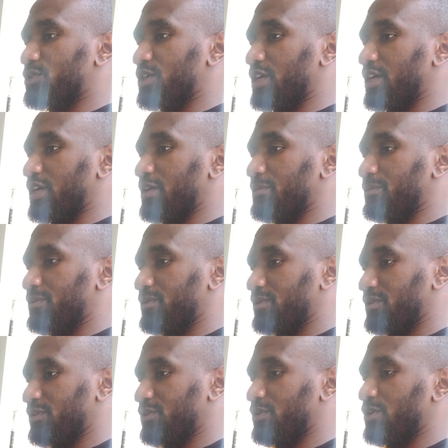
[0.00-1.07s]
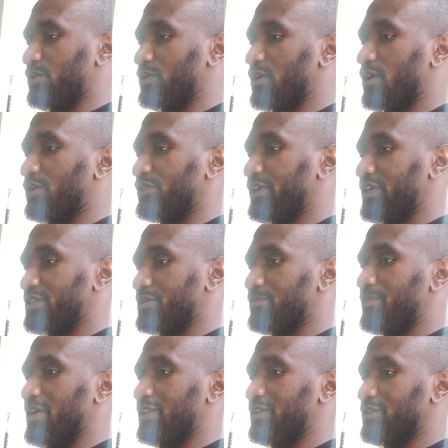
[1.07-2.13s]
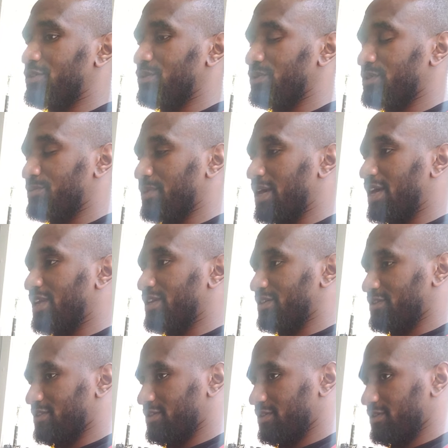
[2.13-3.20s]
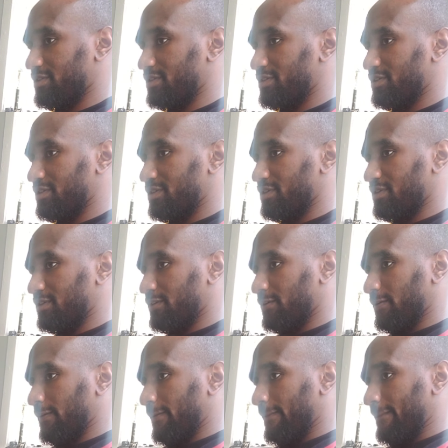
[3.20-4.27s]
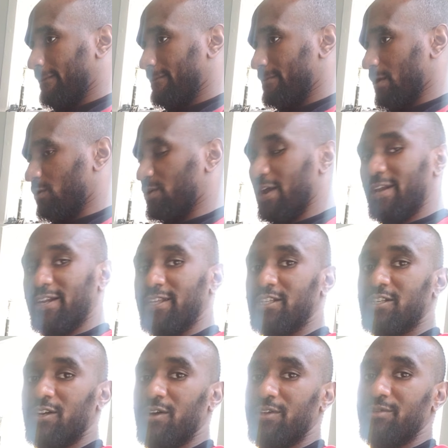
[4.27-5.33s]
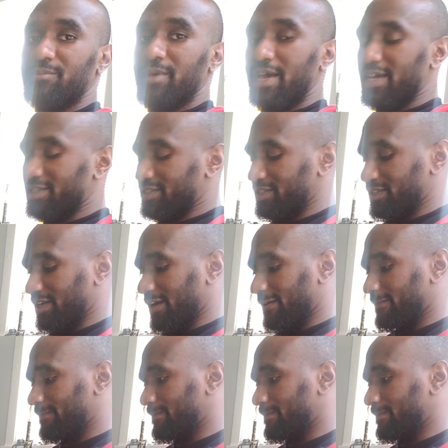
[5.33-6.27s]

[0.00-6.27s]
saying, you know, called there's a method to his madness. All right, and Esau has mastered that.